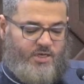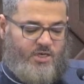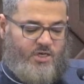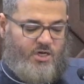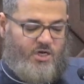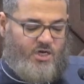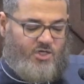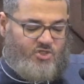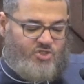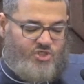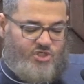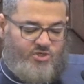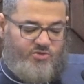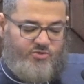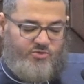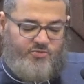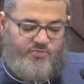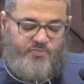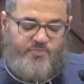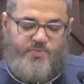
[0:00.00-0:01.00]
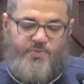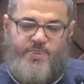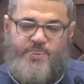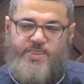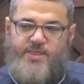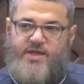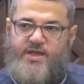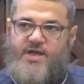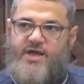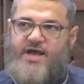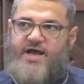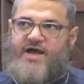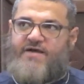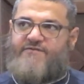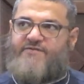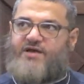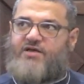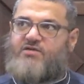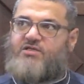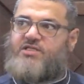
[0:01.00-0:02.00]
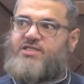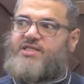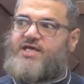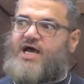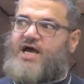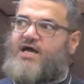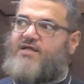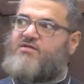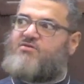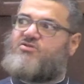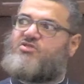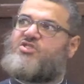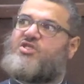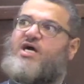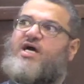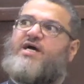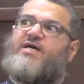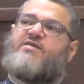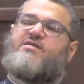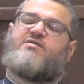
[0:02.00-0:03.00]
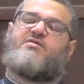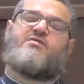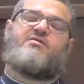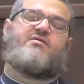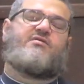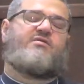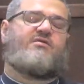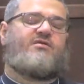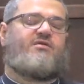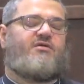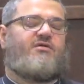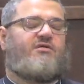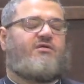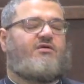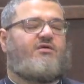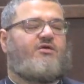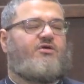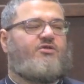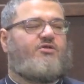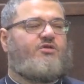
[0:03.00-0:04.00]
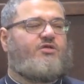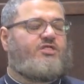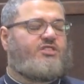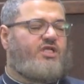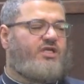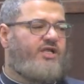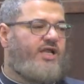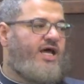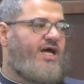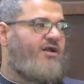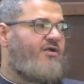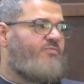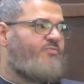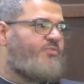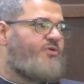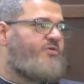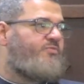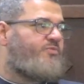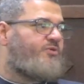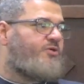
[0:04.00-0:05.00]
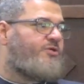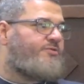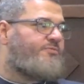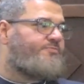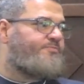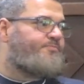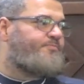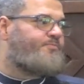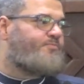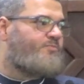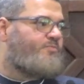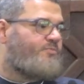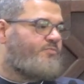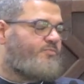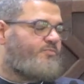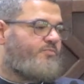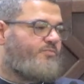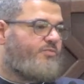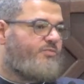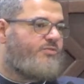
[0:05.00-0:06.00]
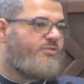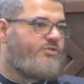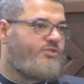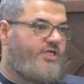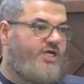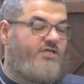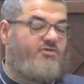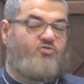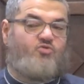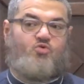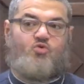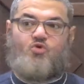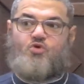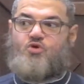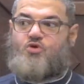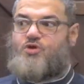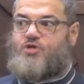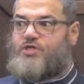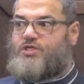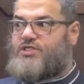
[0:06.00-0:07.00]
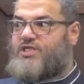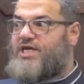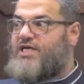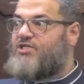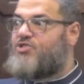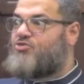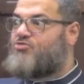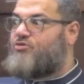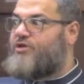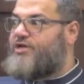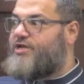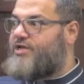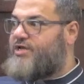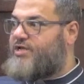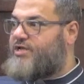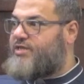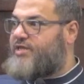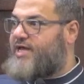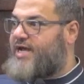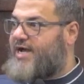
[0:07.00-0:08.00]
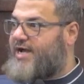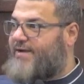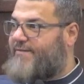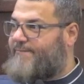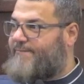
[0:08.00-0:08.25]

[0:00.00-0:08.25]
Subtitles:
Also, I found on the other side, there is a lot of people not exaggerating the